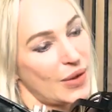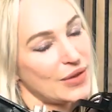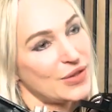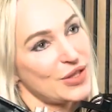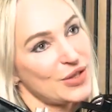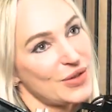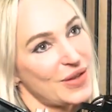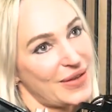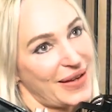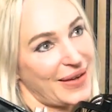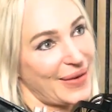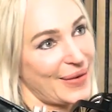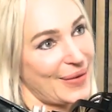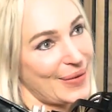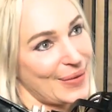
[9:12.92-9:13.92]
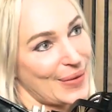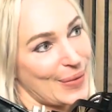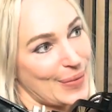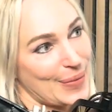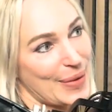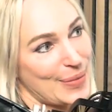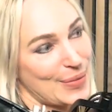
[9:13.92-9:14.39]
What do you think
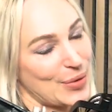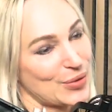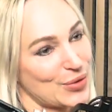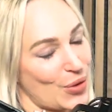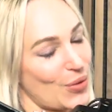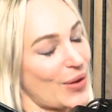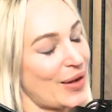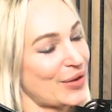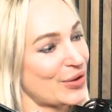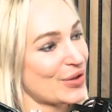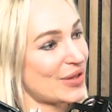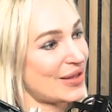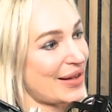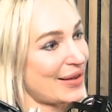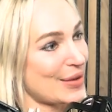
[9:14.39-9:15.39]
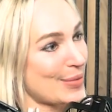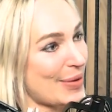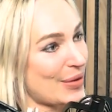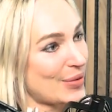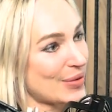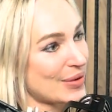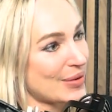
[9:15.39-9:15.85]
that people don't understand
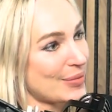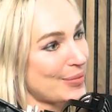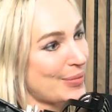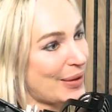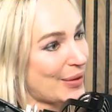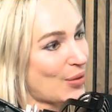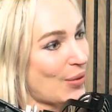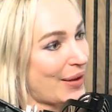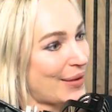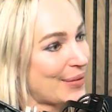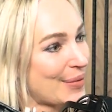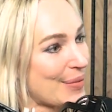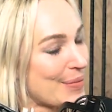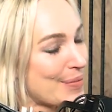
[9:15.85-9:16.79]
about Bitcoin?